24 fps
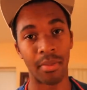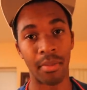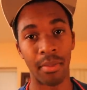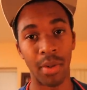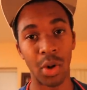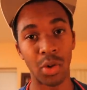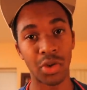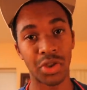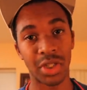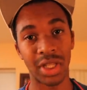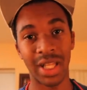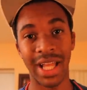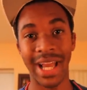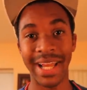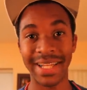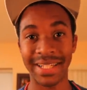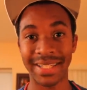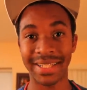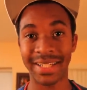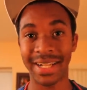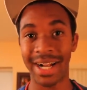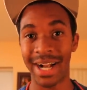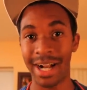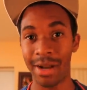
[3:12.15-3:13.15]
Most
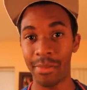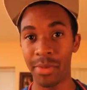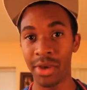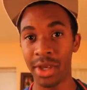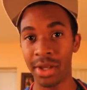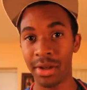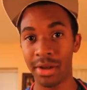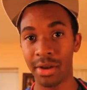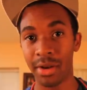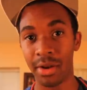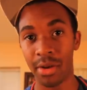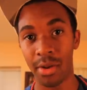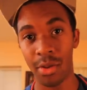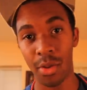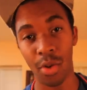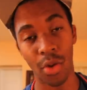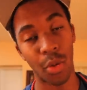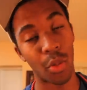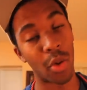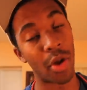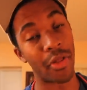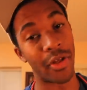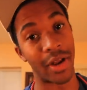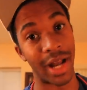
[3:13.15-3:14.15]
liked comment, or
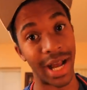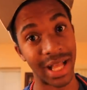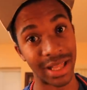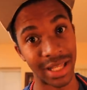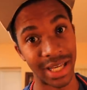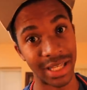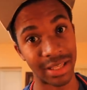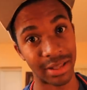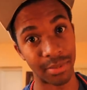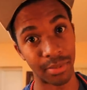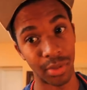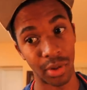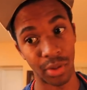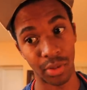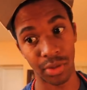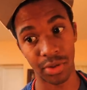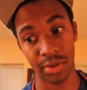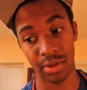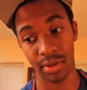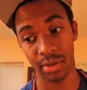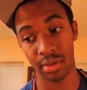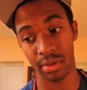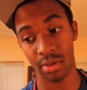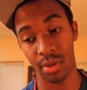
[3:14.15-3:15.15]
the one that I like the
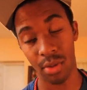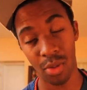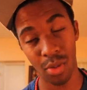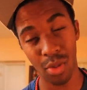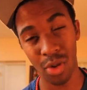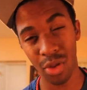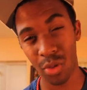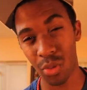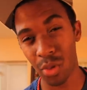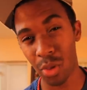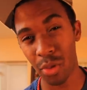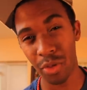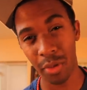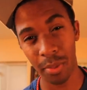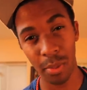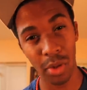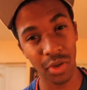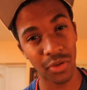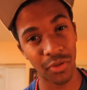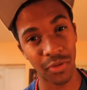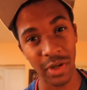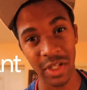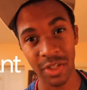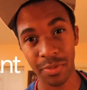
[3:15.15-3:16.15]
most, or the one with the
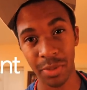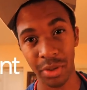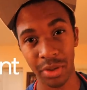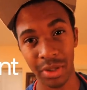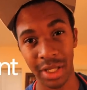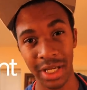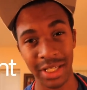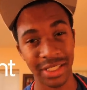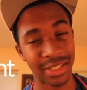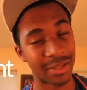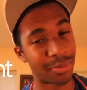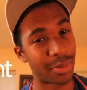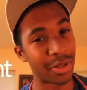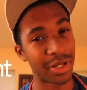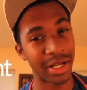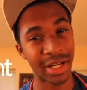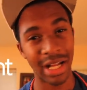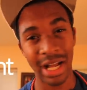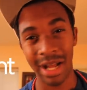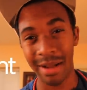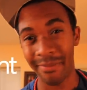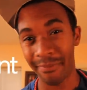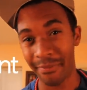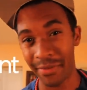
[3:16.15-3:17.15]
most Facebook likes. Depending
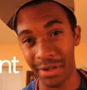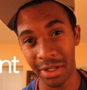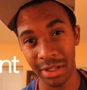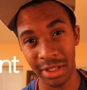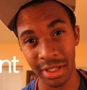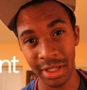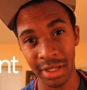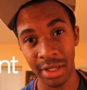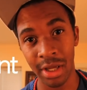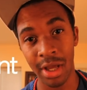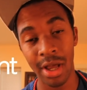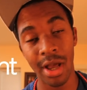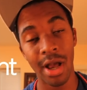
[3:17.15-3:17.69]
on how I'm feeling,